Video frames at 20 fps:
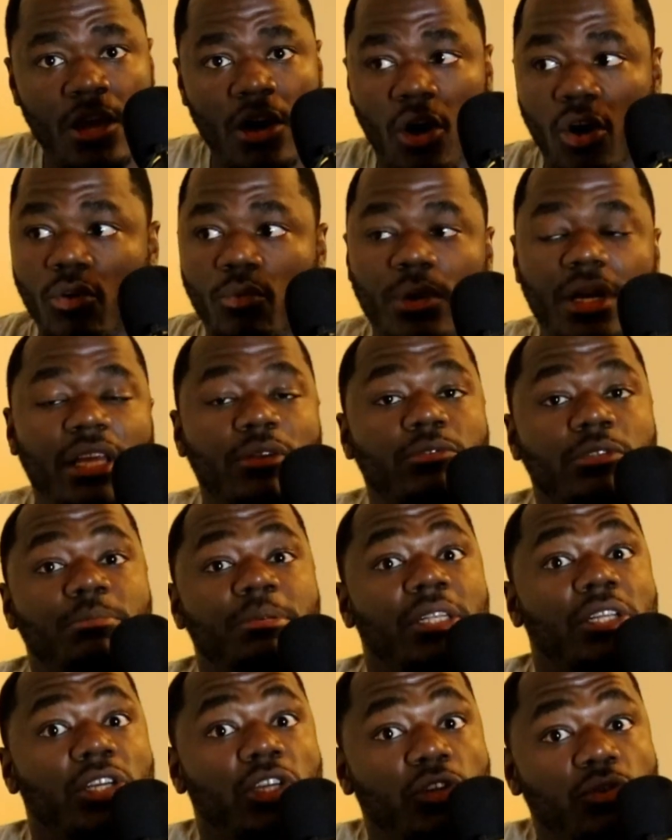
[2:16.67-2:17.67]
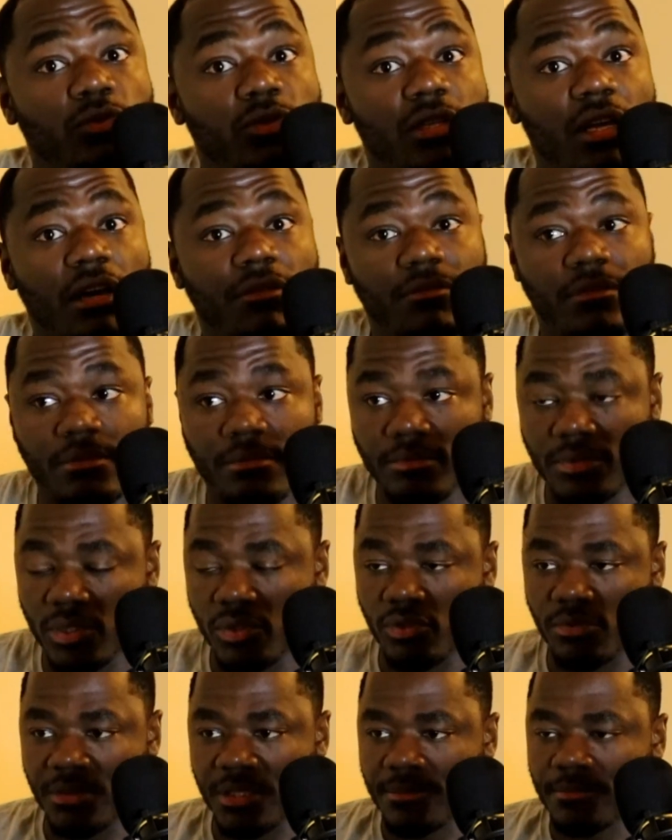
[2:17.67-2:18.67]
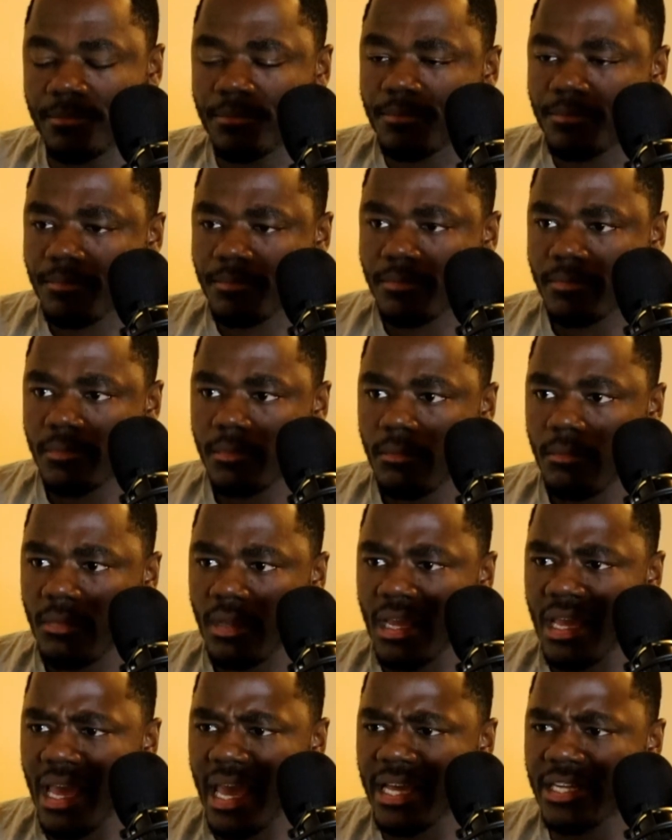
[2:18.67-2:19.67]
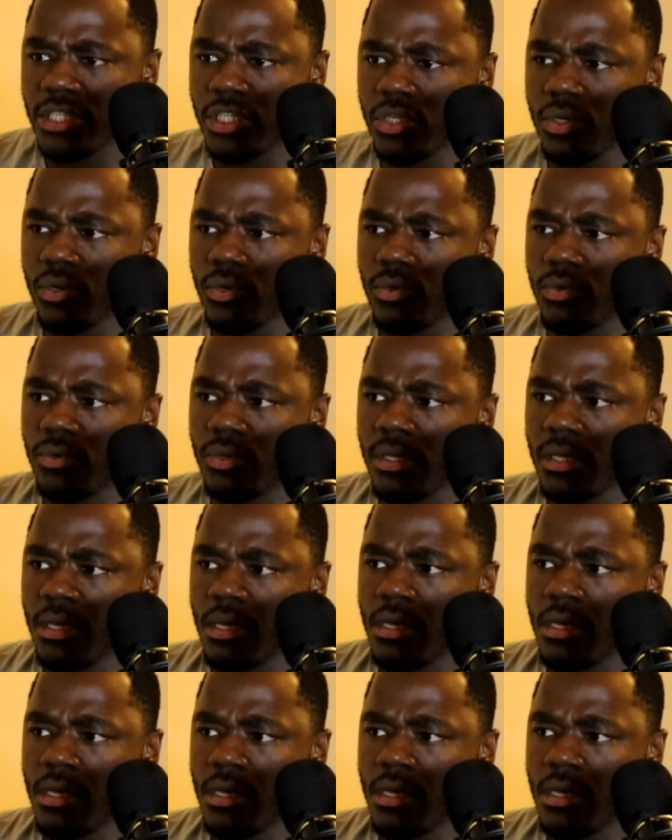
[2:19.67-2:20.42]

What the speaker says: or what he was being accused of, excuse me. And so,